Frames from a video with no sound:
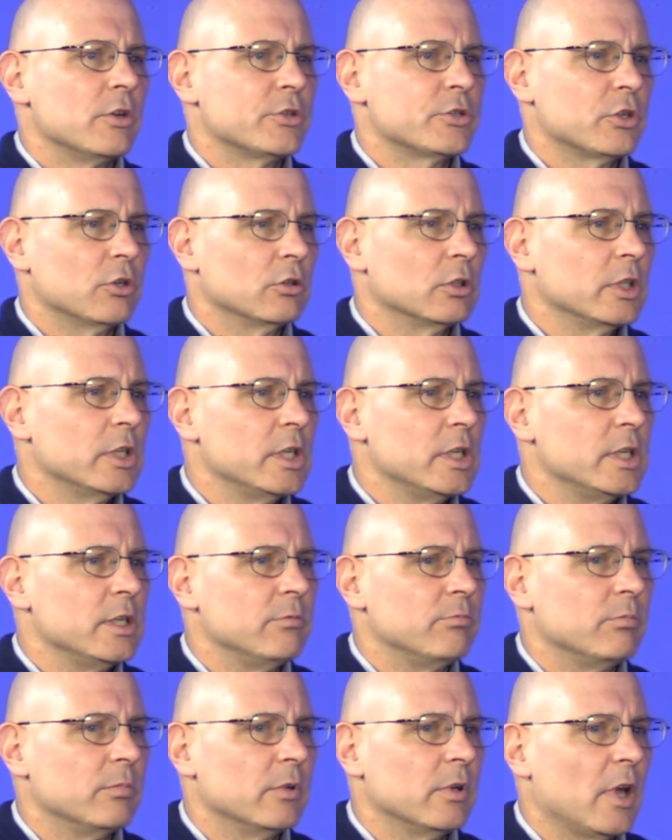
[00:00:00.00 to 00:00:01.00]

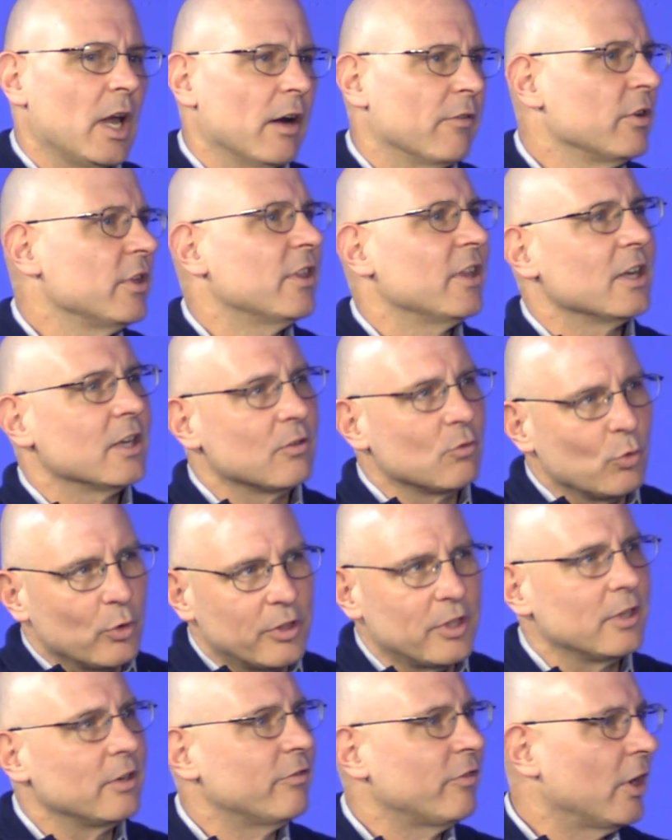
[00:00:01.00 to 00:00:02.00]
certainly everything
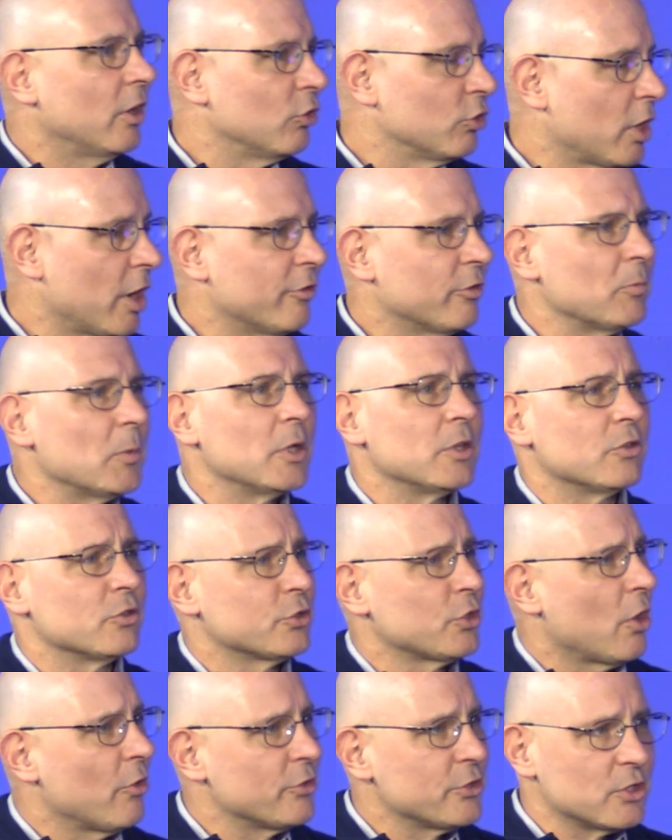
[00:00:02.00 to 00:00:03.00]
within the federal government,
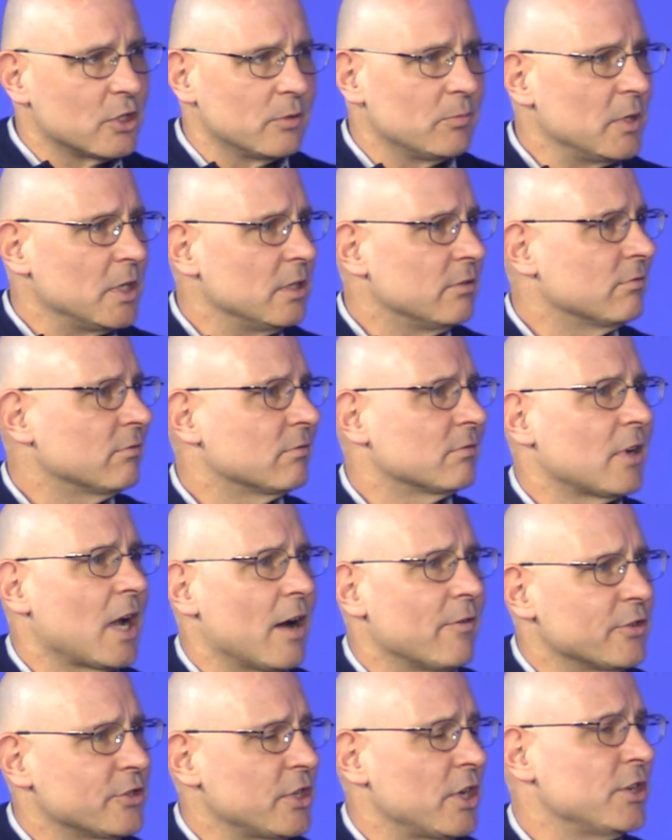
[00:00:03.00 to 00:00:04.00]
there's always going to be
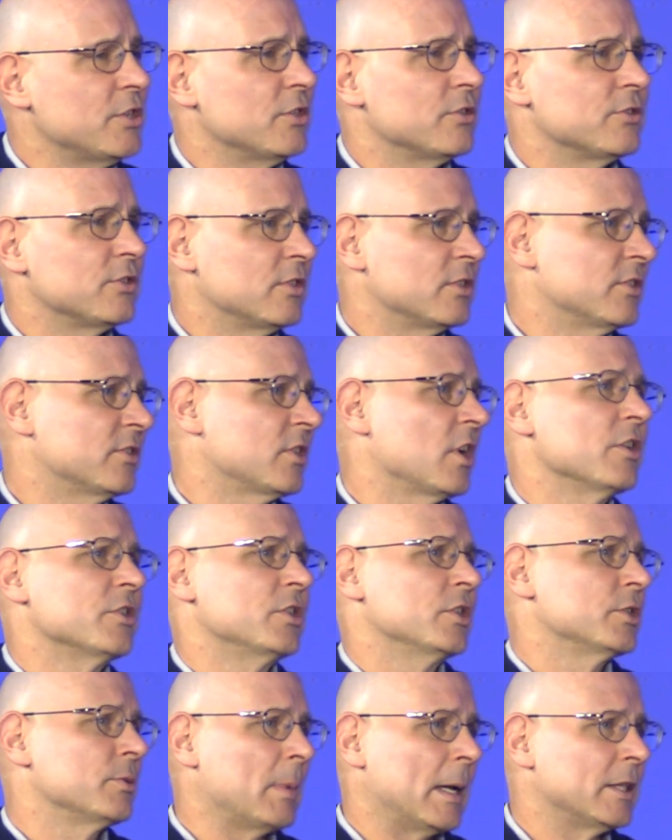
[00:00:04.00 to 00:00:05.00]
conversations and
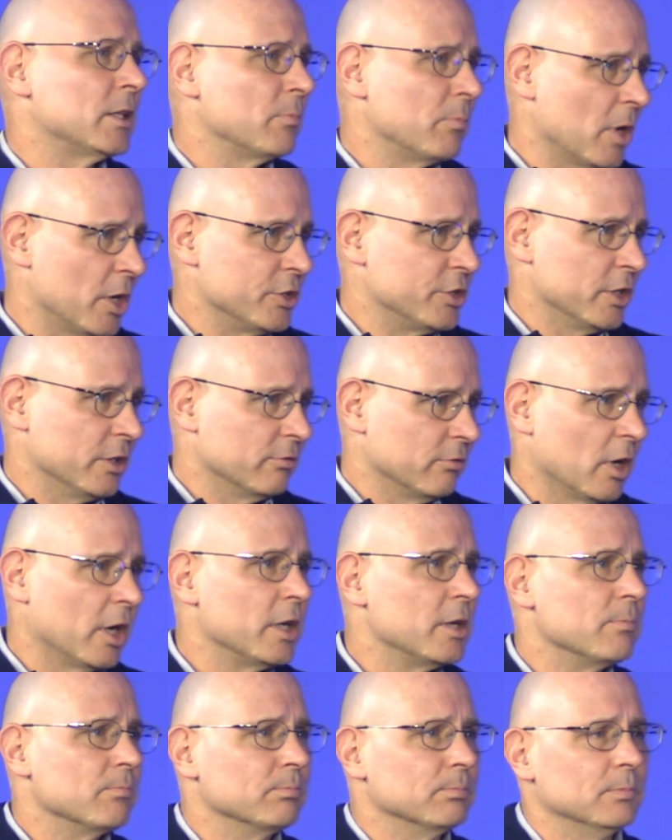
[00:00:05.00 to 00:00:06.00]
discussions about the budget,
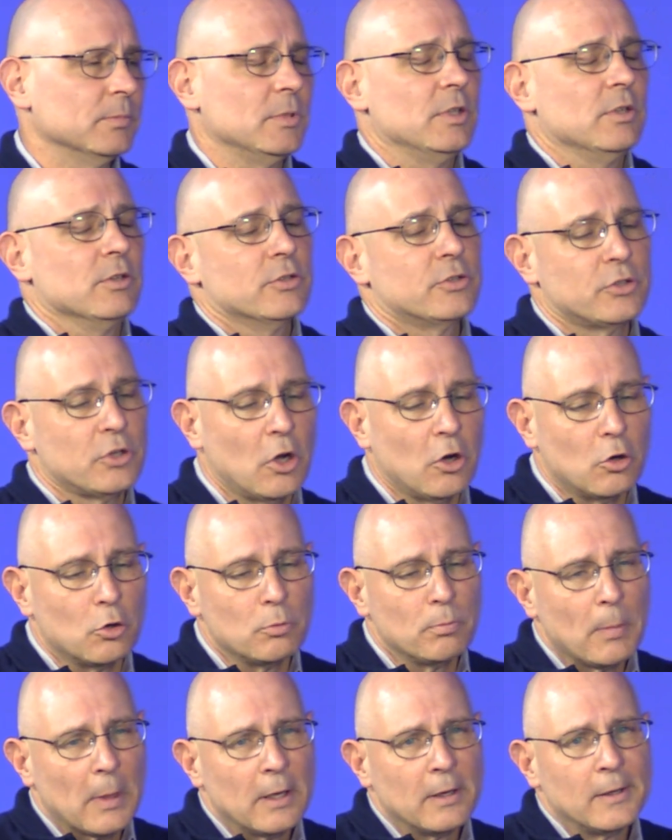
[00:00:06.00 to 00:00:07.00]
right? Right. right.
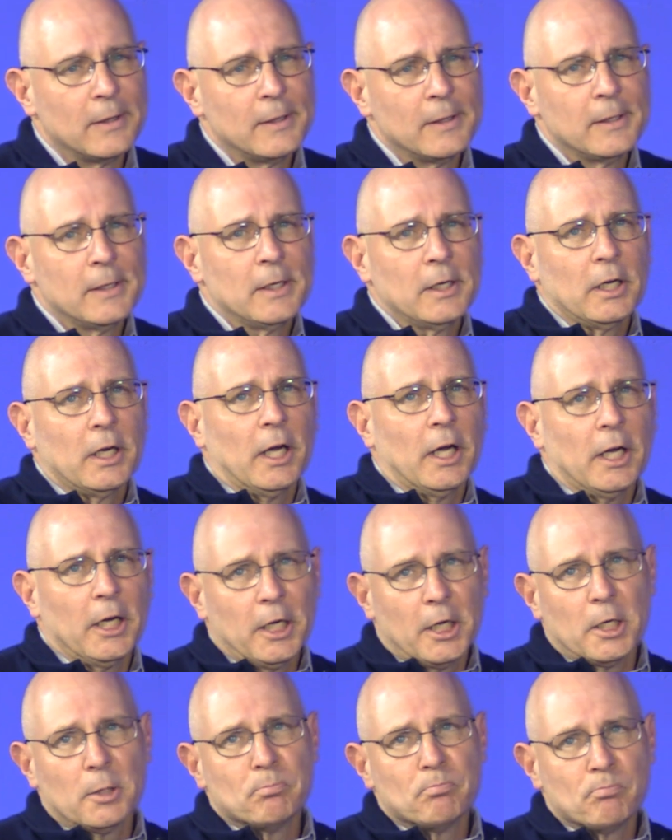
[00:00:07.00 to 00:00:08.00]
So,
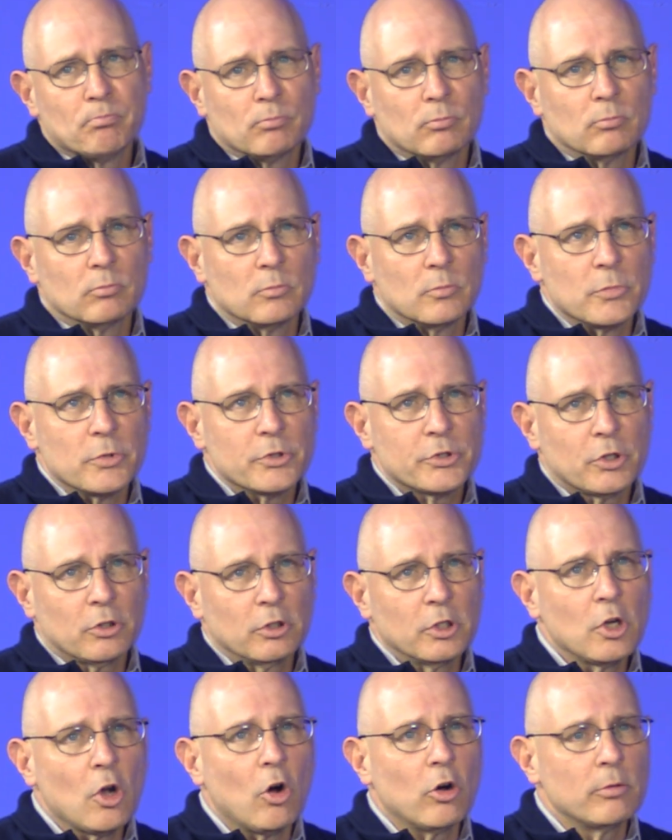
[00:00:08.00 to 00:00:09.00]
um,
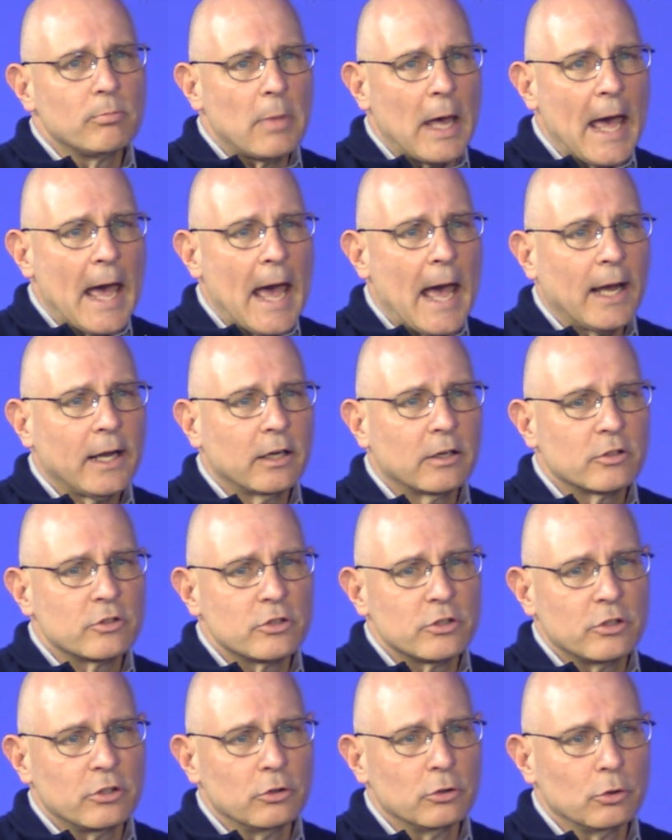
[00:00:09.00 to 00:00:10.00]
certainly going back
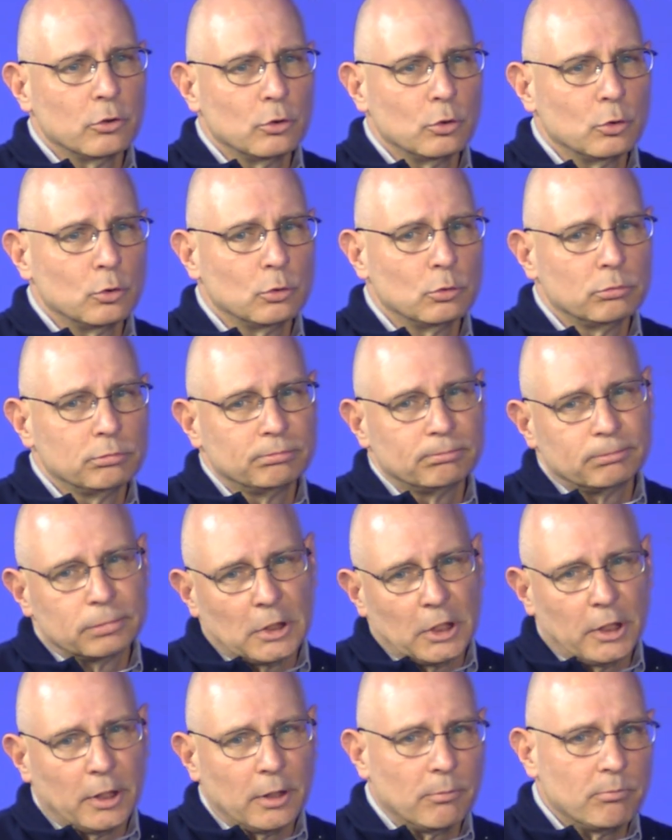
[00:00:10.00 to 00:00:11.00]
to
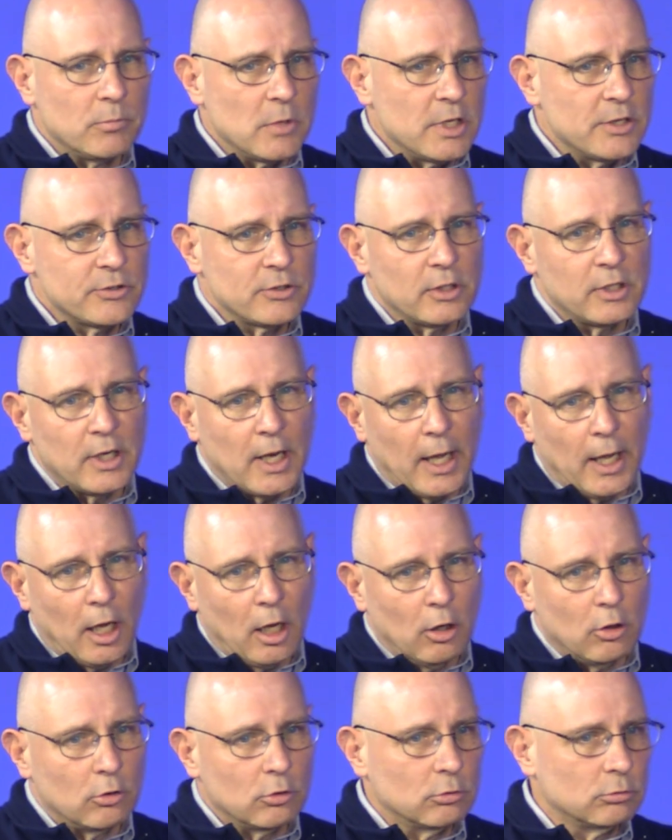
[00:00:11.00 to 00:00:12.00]
uh, easily
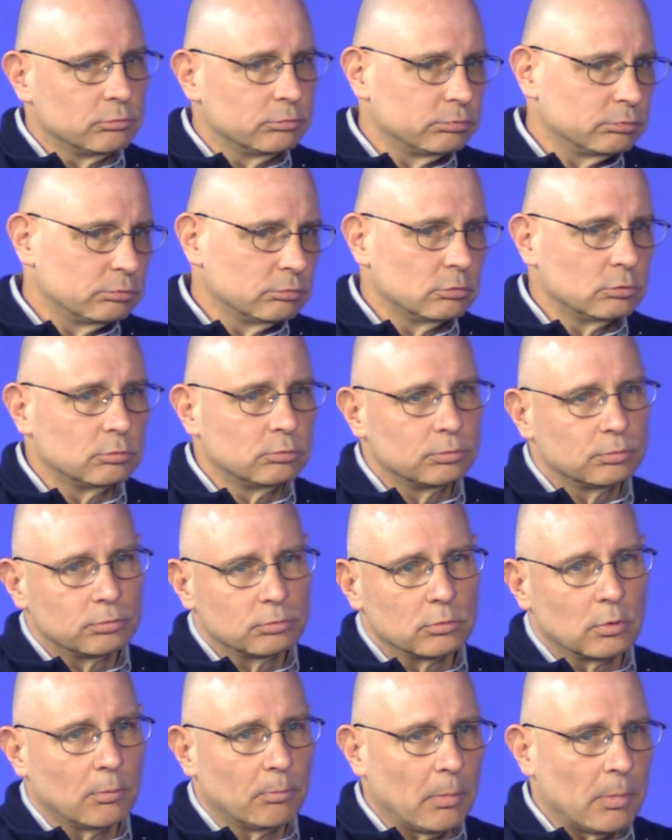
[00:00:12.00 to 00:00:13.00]
now, ooh,
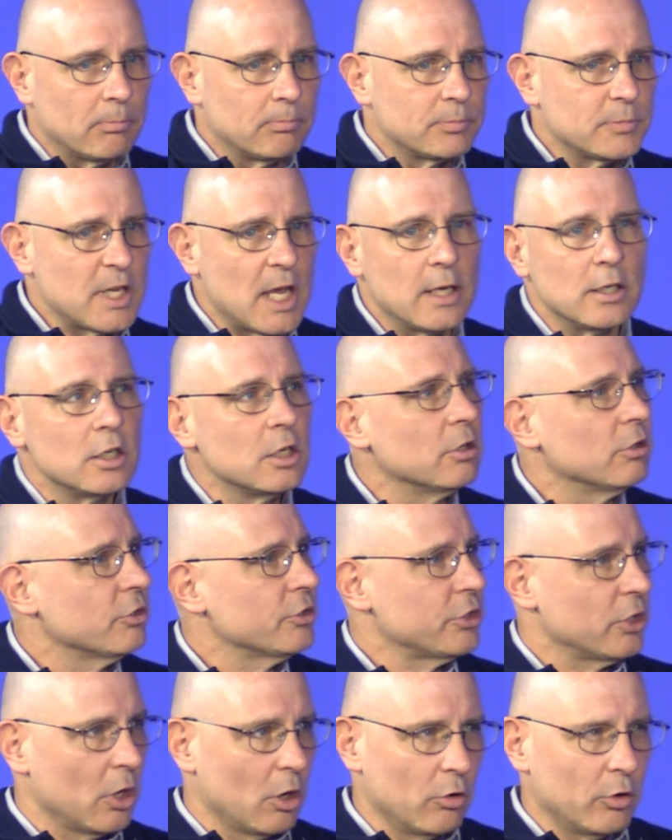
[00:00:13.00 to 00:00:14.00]
10
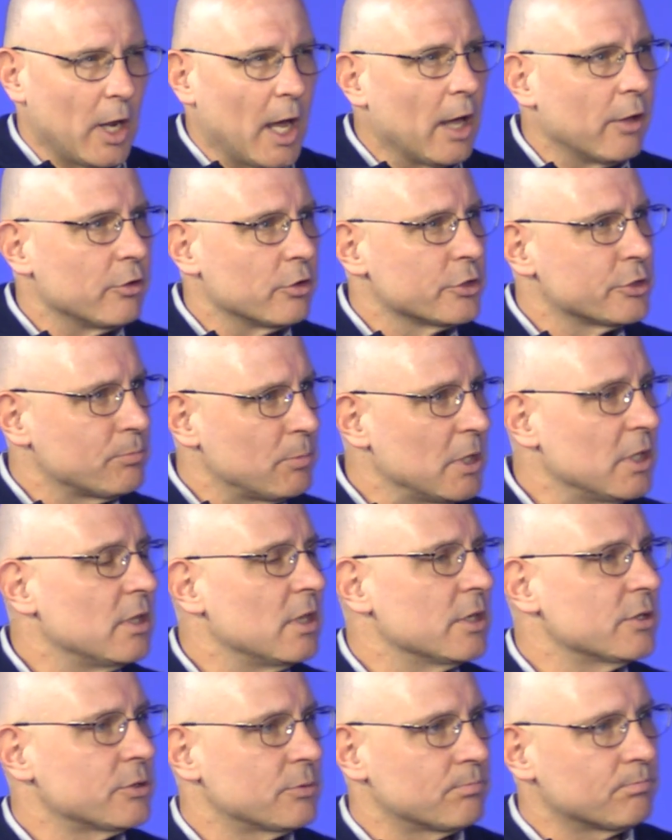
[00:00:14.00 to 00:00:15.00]
years ago now, there's been
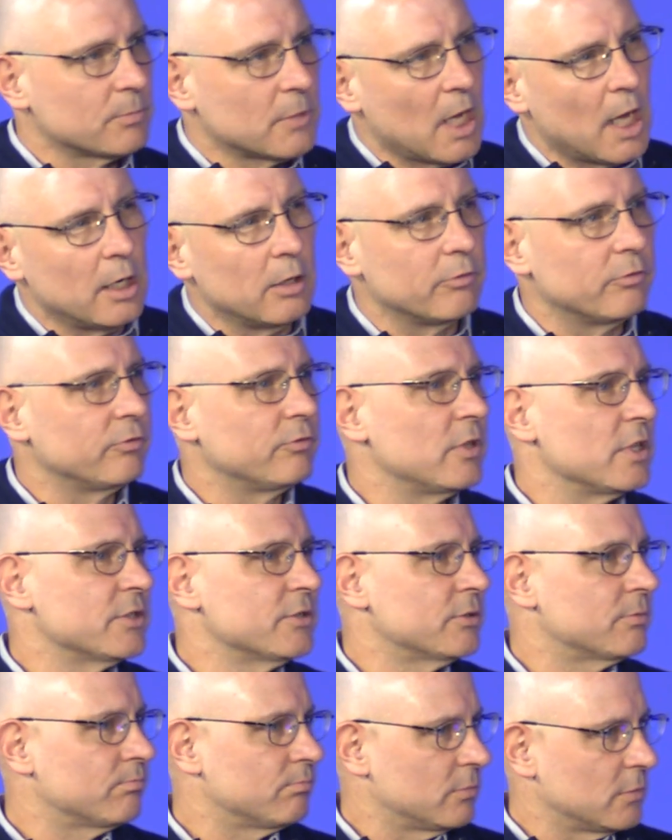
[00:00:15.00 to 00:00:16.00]
this kind of
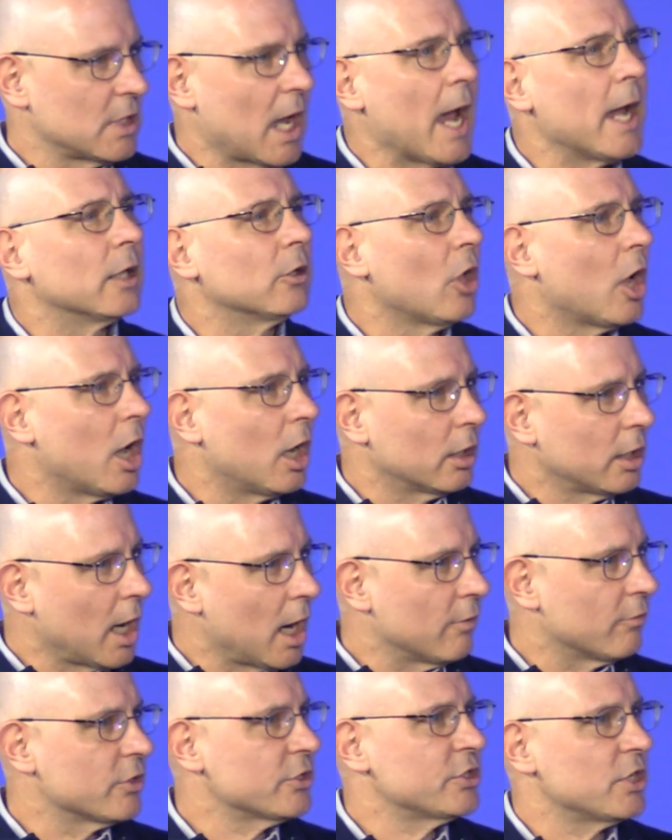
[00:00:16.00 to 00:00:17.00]
this dialogue
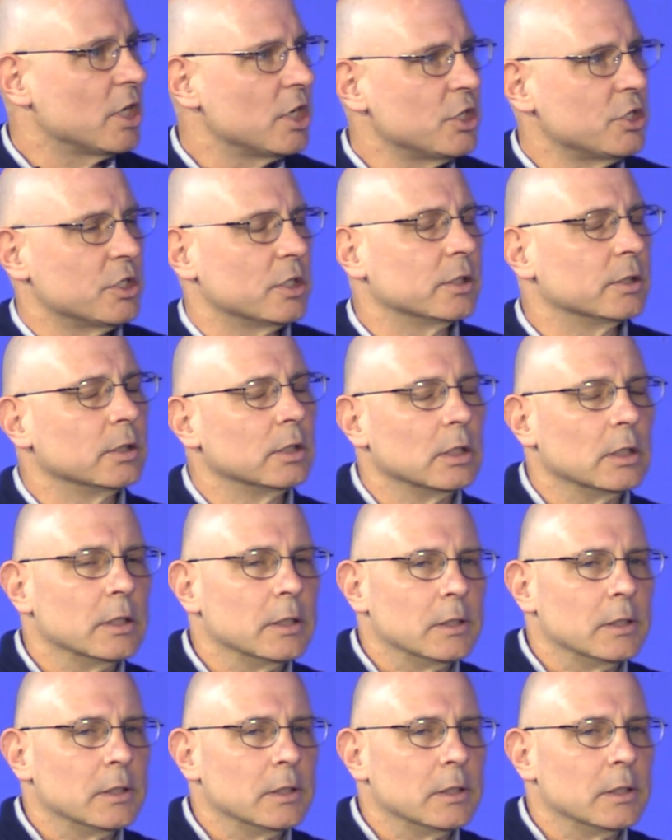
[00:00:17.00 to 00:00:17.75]
conversation